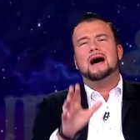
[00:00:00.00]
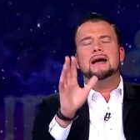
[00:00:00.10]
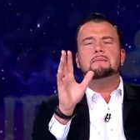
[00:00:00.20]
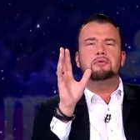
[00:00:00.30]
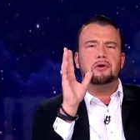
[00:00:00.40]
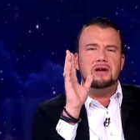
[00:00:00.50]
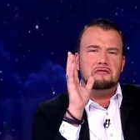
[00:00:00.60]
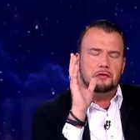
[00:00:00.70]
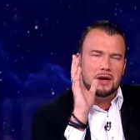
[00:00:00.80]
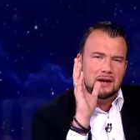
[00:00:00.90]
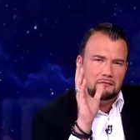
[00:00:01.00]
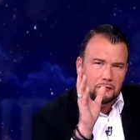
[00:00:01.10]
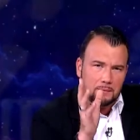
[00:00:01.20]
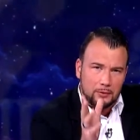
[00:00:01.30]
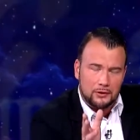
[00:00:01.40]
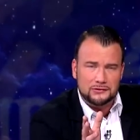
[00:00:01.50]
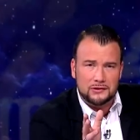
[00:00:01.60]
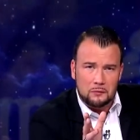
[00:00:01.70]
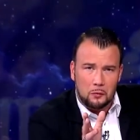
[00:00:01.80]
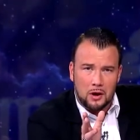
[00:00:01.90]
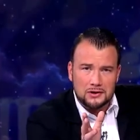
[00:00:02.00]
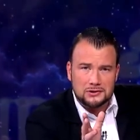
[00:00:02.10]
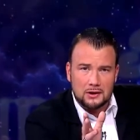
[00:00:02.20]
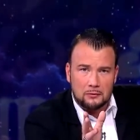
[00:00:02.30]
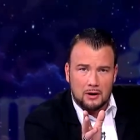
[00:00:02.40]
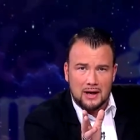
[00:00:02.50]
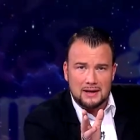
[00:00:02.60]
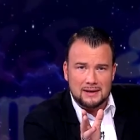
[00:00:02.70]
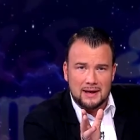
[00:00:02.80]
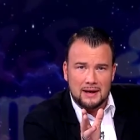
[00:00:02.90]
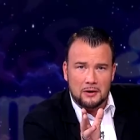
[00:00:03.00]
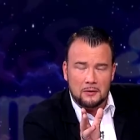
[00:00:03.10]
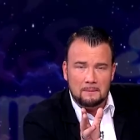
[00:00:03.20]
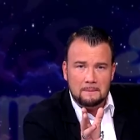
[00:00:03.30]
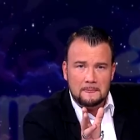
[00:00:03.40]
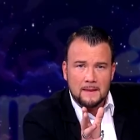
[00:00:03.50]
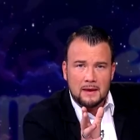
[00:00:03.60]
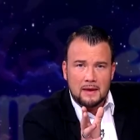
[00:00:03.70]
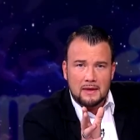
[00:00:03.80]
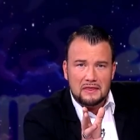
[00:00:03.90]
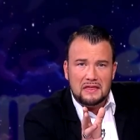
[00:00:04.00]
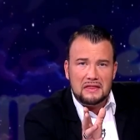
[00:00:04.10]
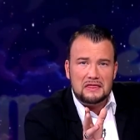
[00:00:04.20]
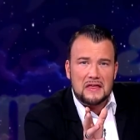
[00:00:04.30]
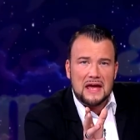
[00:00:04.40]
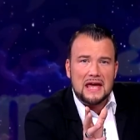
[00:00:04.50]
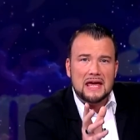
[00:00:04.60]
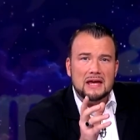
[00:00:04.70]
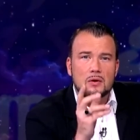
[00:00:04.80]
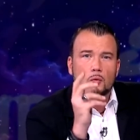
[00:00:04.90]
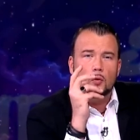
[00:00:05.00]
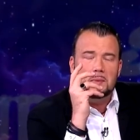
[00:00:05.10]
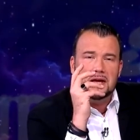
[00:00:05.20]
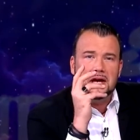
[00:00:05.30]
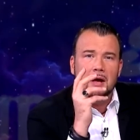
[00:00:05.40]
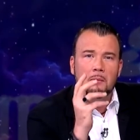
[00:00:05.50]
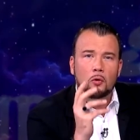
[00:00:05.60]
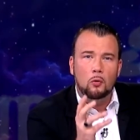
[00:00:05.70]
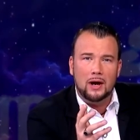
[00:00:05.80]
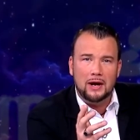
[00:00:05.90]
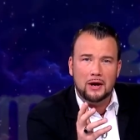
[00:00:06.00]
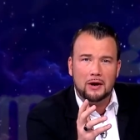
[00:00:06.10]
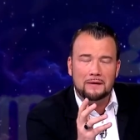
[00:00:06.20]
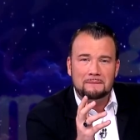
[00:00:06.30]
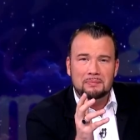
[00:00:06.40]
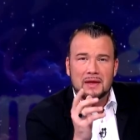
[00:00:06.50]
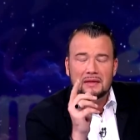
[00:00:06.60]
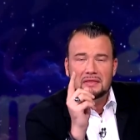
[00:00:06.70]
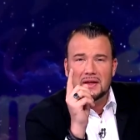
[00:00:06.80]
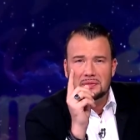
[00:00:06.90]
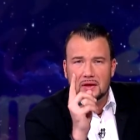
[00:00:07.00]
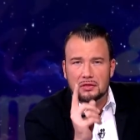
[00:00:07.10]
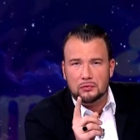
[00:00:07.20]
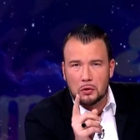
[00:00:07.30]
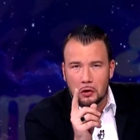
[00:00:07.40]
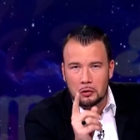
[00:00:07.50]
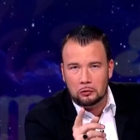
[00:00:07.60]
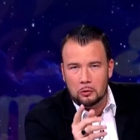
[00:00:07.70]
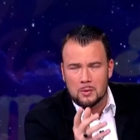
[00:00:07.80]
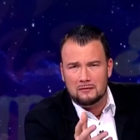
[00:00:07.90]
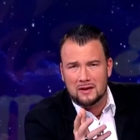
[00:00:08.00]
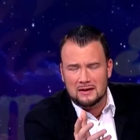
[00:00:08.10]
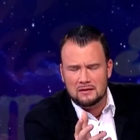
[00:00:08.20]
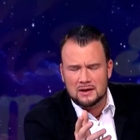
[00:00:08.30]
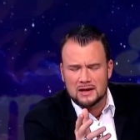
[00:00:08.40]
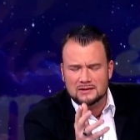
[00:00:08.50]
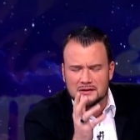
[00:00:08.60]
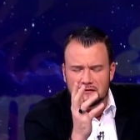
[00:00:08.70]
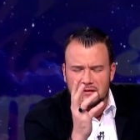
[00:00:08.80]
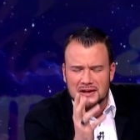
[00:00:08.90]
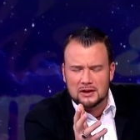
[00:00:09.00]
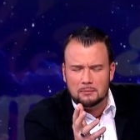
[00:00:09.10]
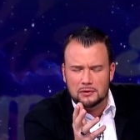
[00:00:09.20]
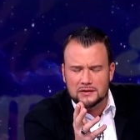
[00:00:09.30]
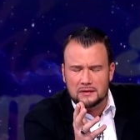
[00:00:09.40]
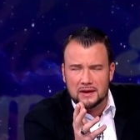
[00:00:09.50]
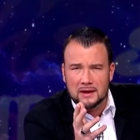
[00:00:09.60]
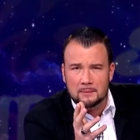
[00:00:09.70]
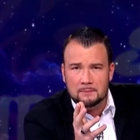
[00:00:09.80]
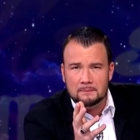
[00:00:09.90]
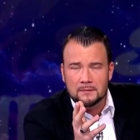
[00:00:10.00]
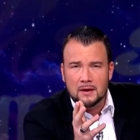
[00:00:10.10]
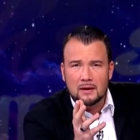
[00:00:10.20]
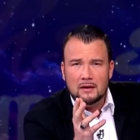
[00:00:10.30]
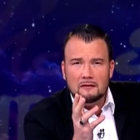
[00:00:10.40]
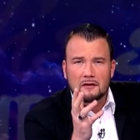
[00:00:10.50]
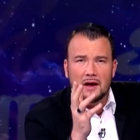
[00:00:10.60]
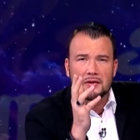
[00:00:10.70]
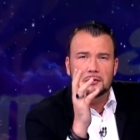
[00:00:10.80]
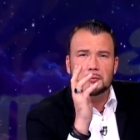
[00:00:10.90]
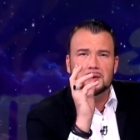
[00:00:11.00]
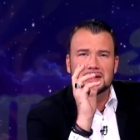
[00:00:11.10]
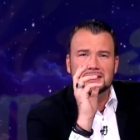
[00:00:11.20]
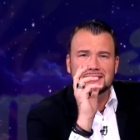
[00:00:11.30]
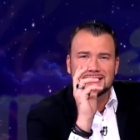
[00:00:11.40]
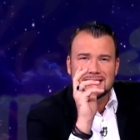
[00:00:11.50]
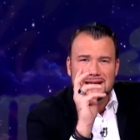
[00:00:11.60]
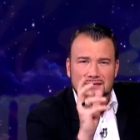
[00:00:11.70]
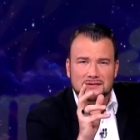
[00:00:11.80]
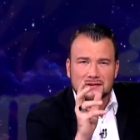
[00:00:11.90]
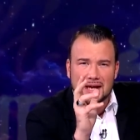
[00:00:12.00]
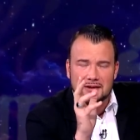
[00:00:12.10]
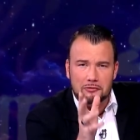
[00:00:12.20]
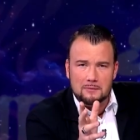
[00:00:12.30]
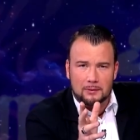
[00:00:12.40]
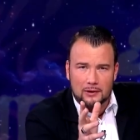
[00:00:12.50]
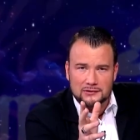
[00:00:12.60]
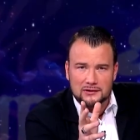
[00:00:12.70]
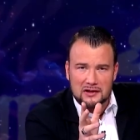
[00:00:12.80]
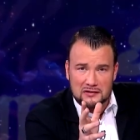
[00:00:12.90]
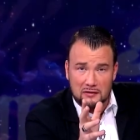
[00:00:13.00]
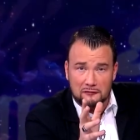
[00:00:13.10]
I pray for every person watching right now that they will become aware that the throne room of heaven is available to them. Father, release every person in the